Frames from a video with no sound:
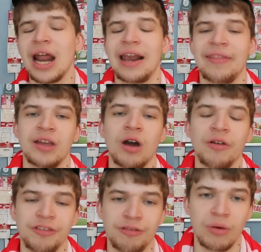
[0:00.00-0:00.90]
nail in the
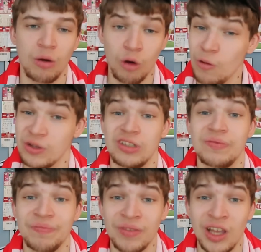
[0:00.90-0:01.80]
coffin for Mark
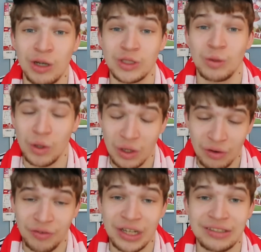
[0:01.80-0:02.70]
Warburton was a 1-0
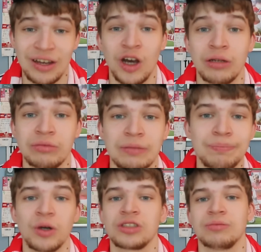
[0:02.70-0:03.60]
defeat at home to
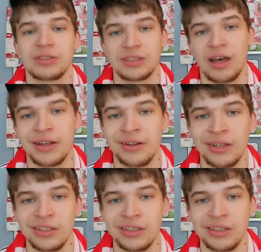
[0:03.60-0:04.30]
bottom side